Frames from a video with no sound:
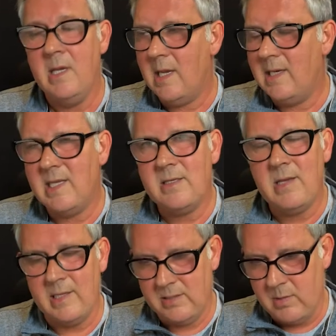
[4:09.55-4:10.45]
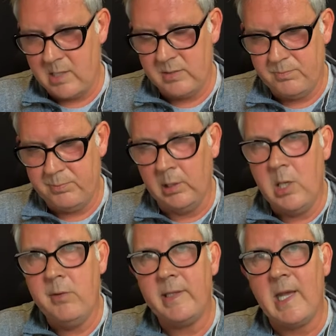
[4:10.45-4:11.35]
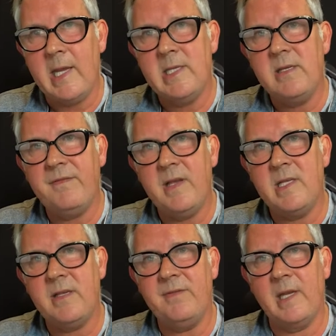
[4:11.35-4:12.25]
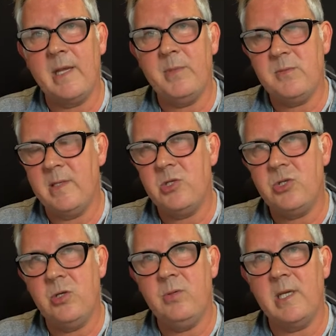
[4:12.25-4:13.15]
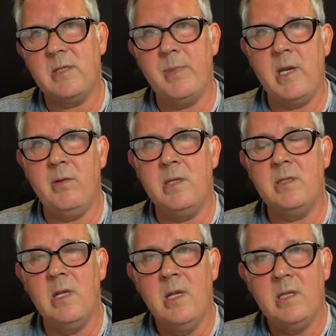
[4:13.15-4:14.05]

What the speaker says: And it's blurring that interface, if you like, between the student experience,